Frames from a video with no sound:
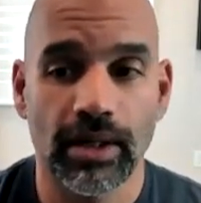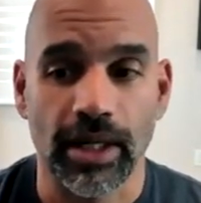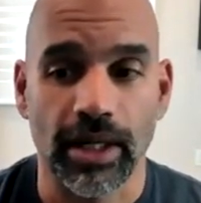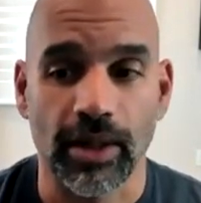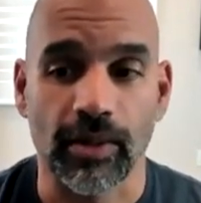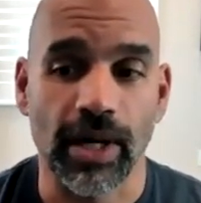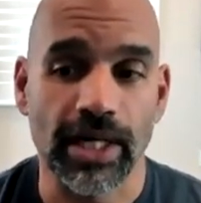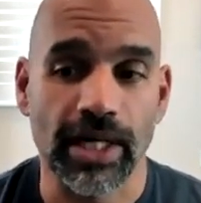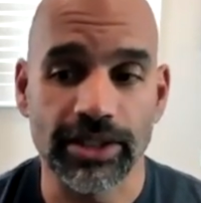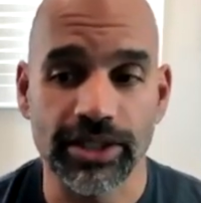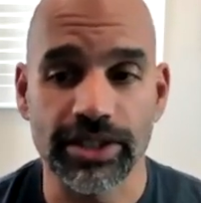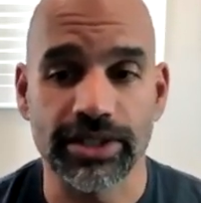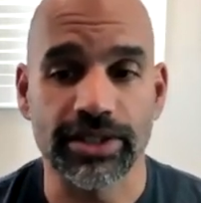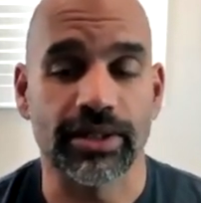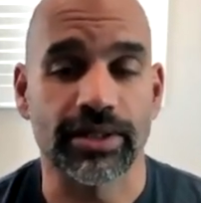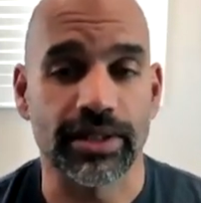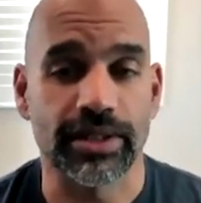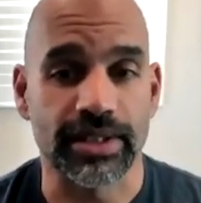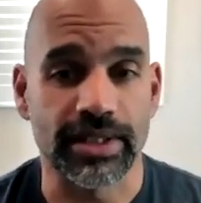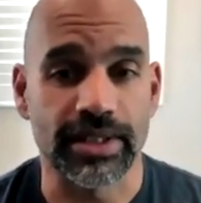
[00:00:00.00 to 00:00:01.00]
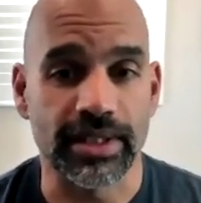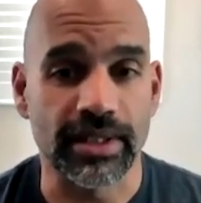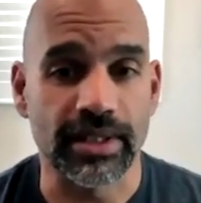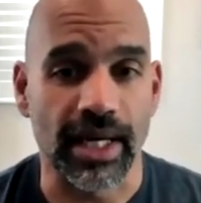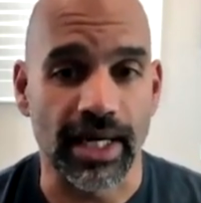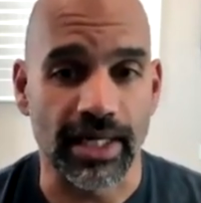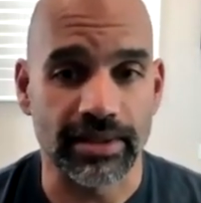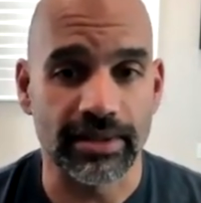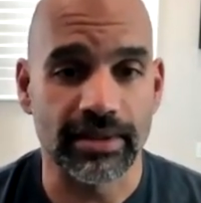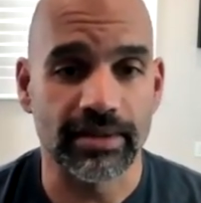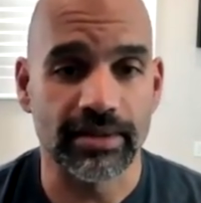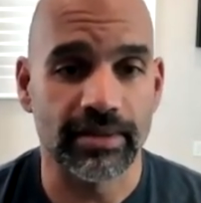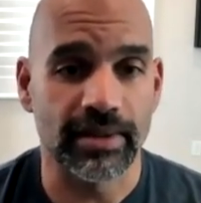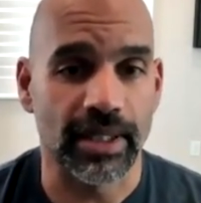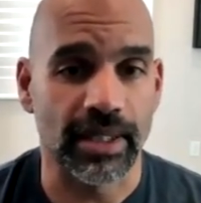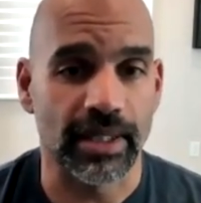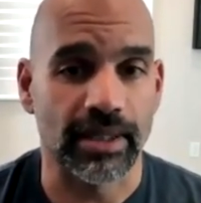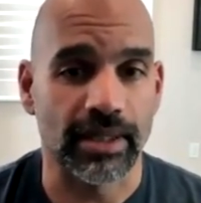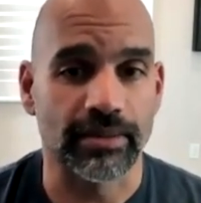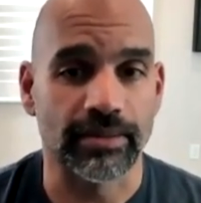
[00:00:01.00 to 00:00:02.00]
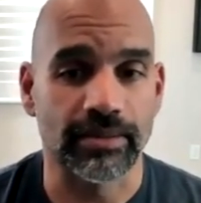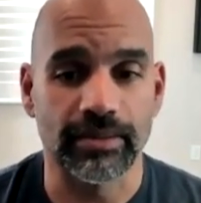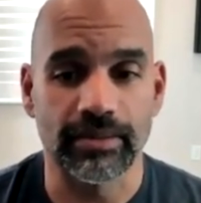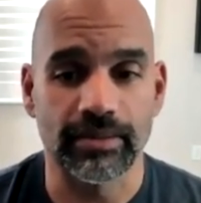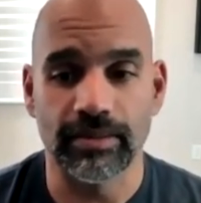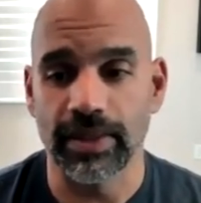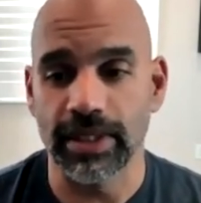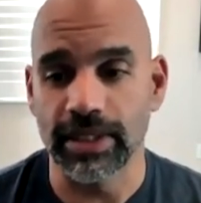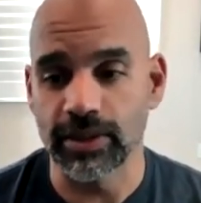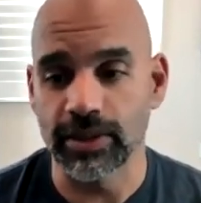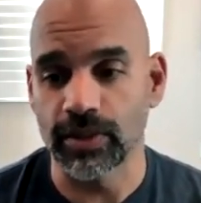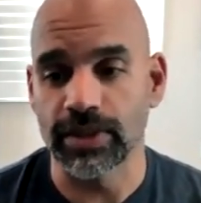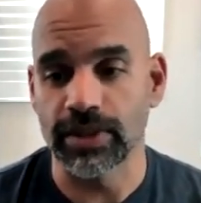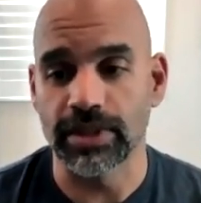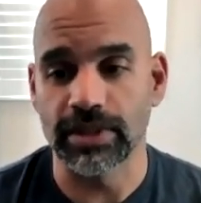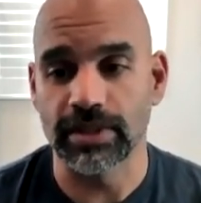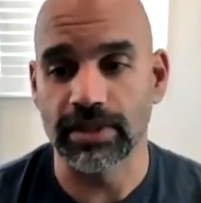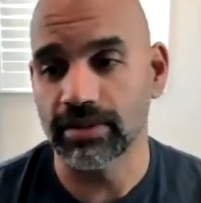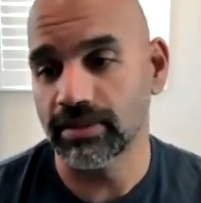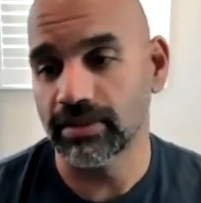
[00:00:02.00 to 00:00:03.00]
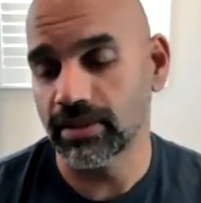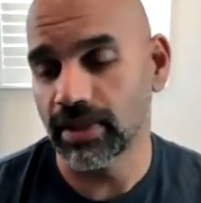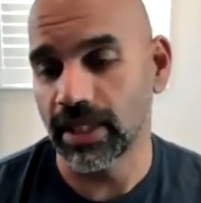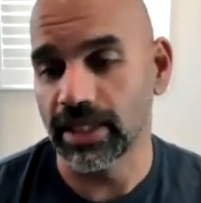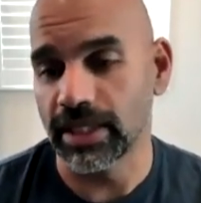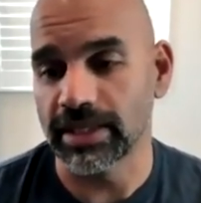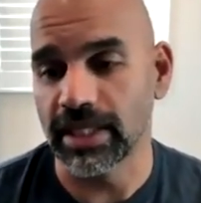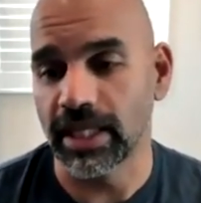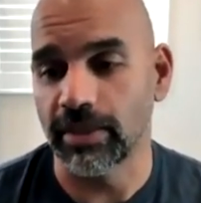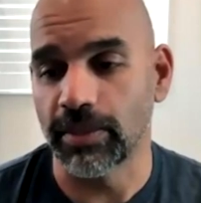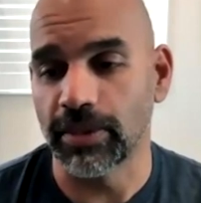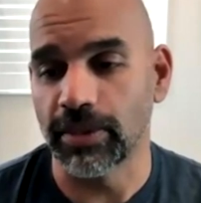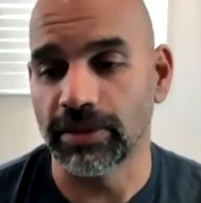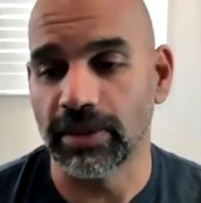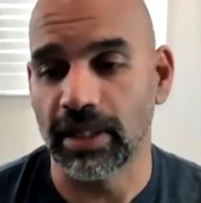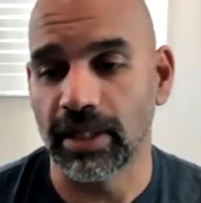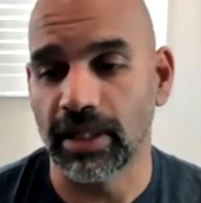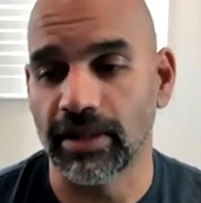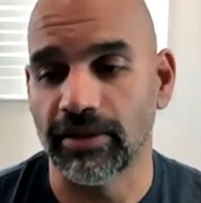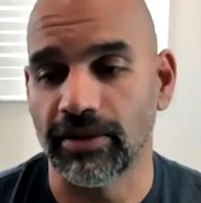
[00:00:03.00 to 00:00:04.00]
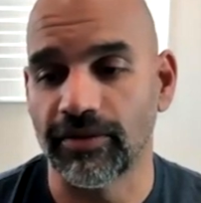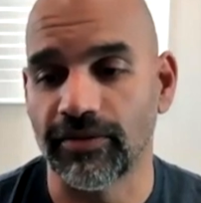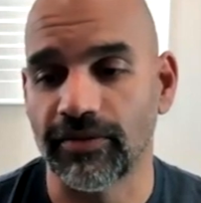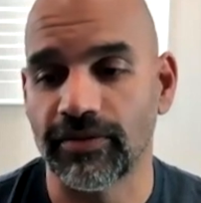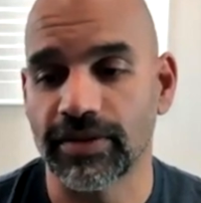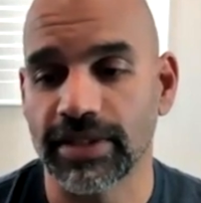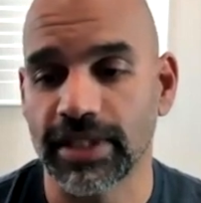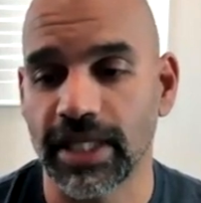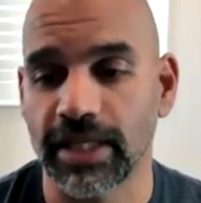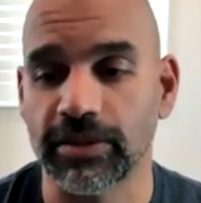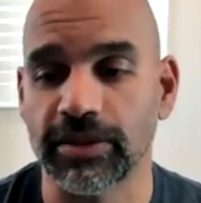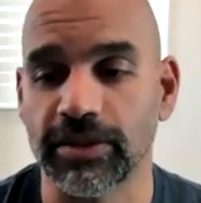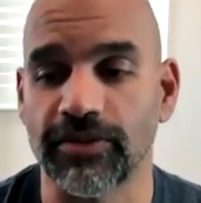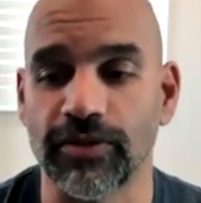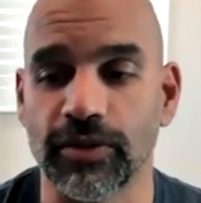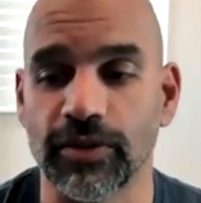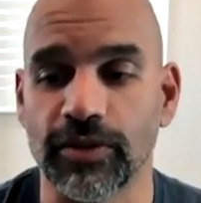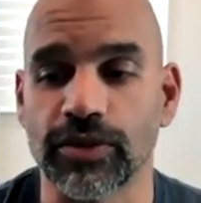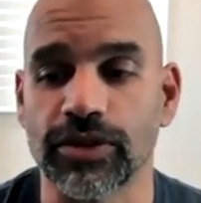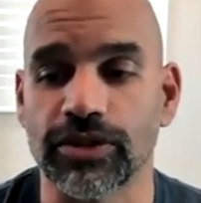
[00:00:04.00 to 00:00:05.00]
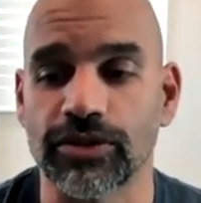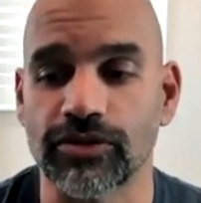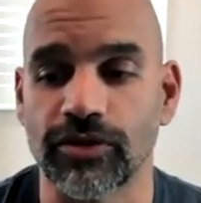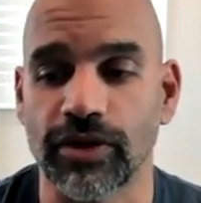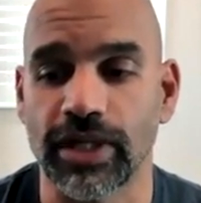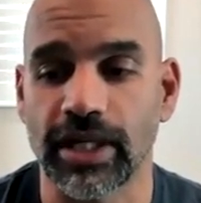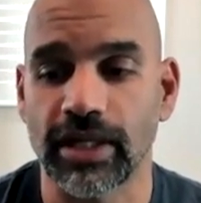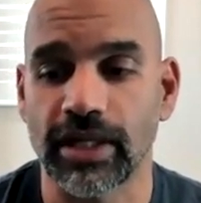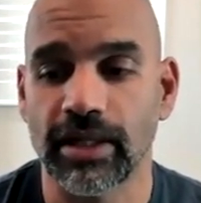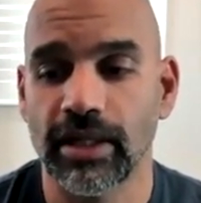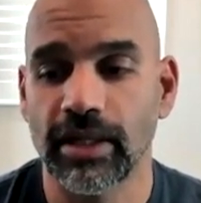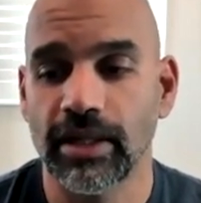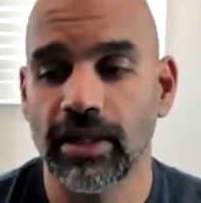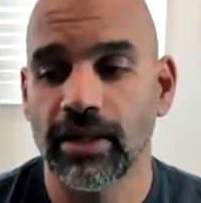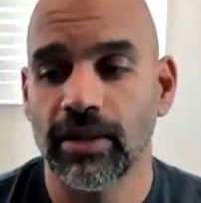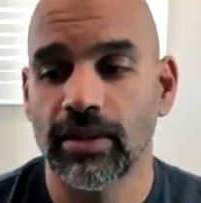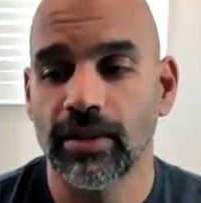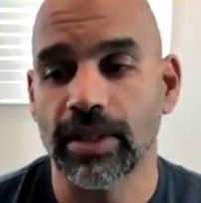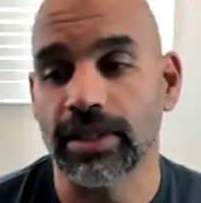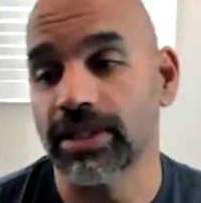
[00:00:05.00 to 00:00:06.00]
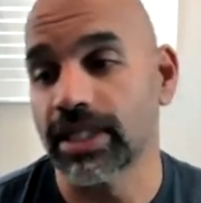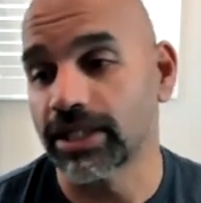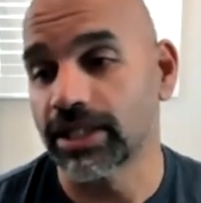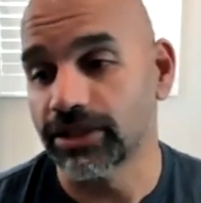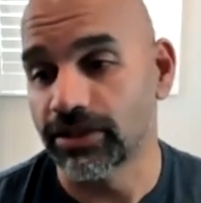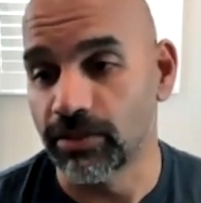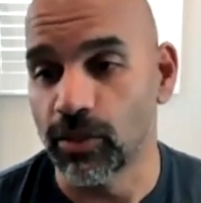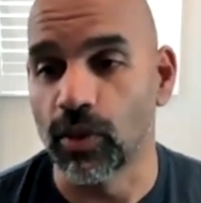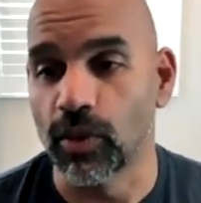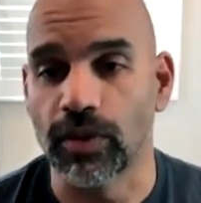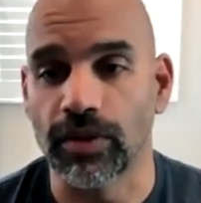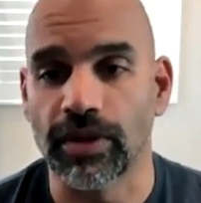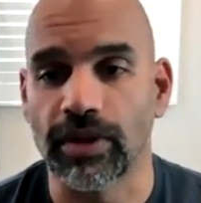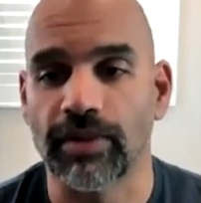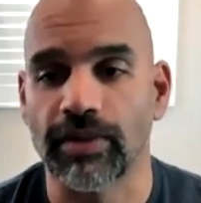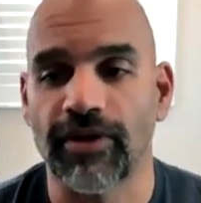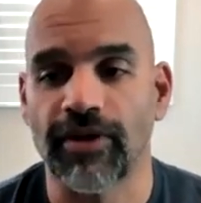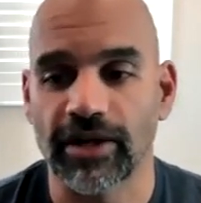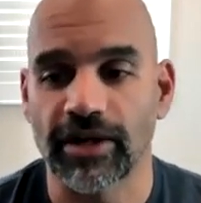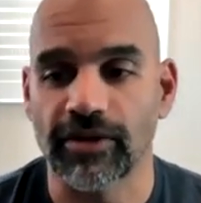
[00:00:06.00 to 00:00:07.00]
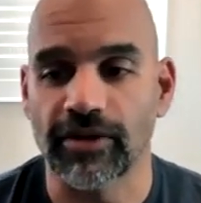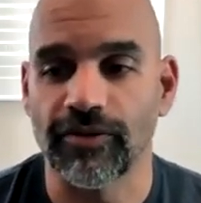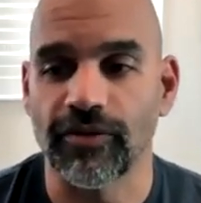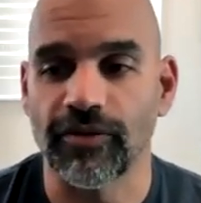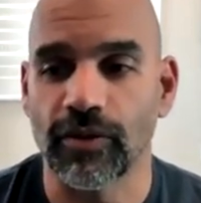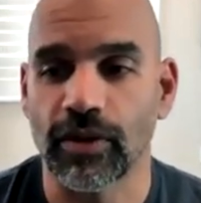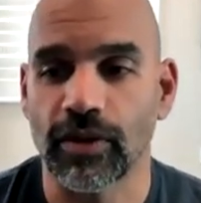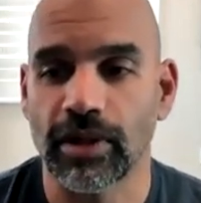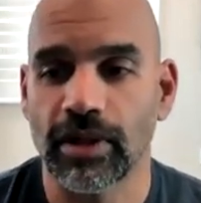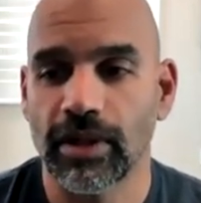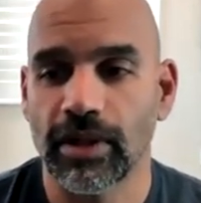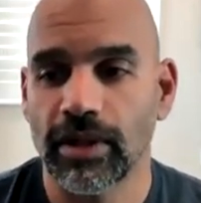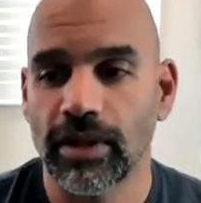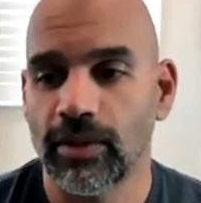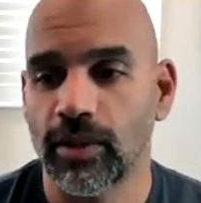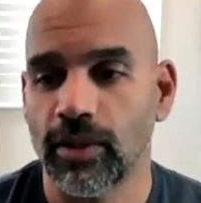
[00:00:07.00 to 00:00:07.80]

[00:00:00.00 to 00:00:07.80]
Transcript: And we're actually starting to see that. Um, this was an example of stable diffusion training it's actually more than a factor of four.